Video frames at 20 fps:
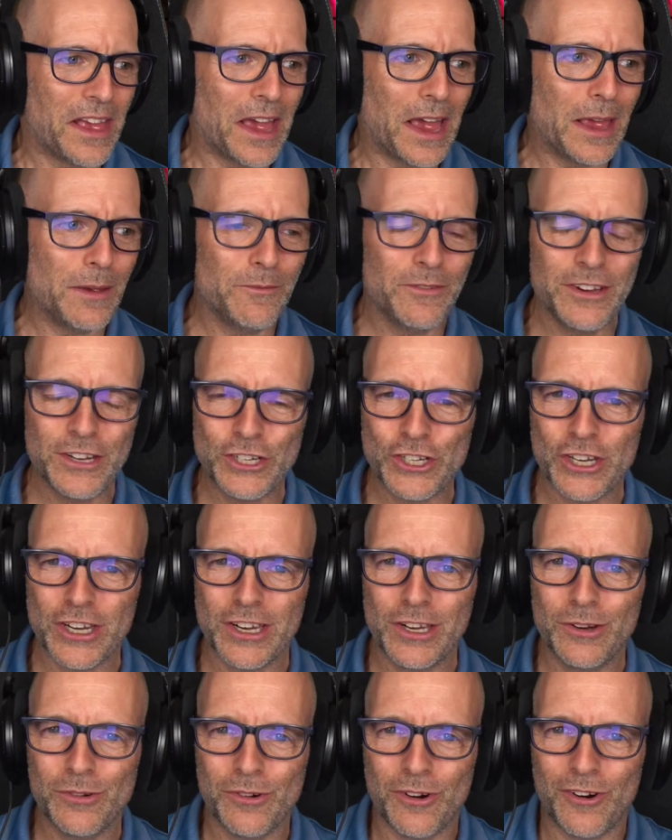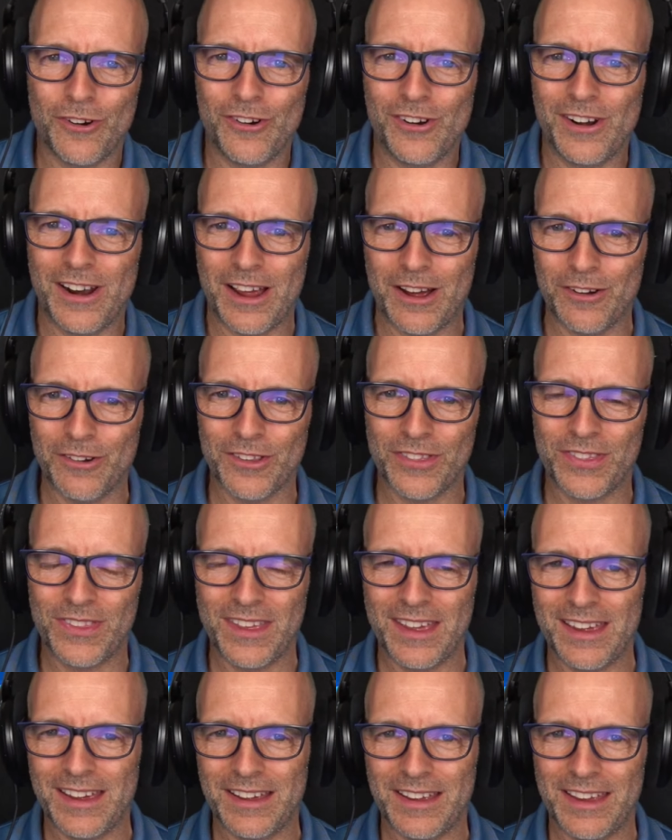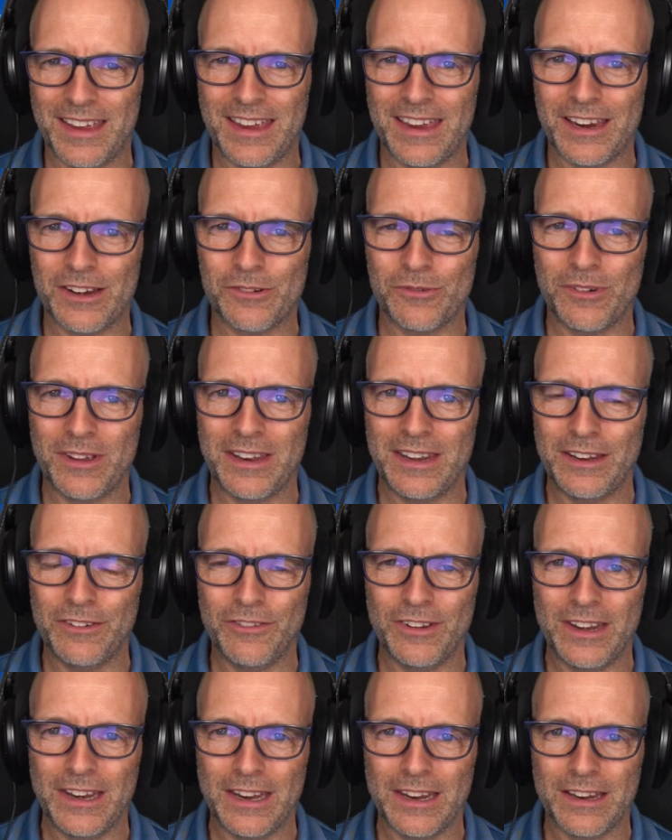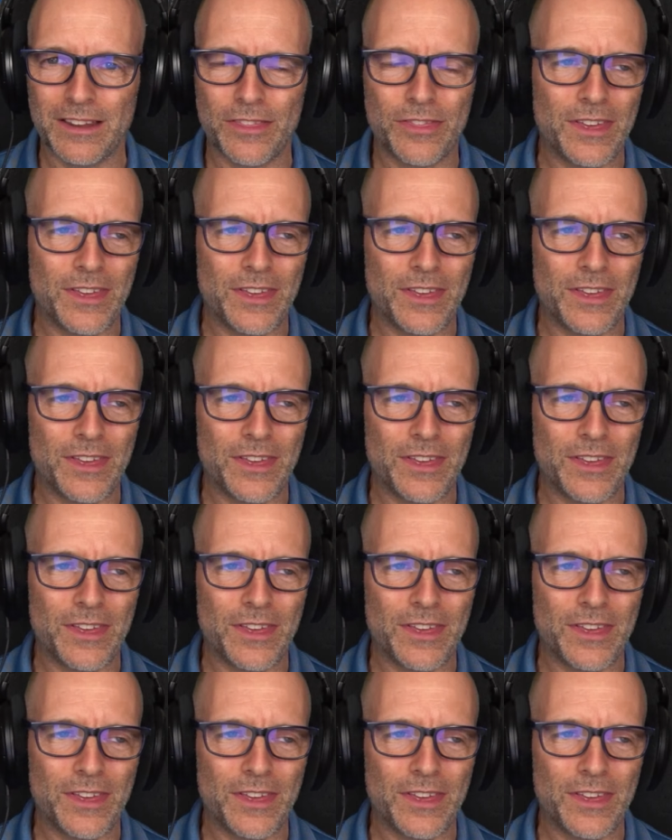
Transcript: I'm wishing you all out there a great evening.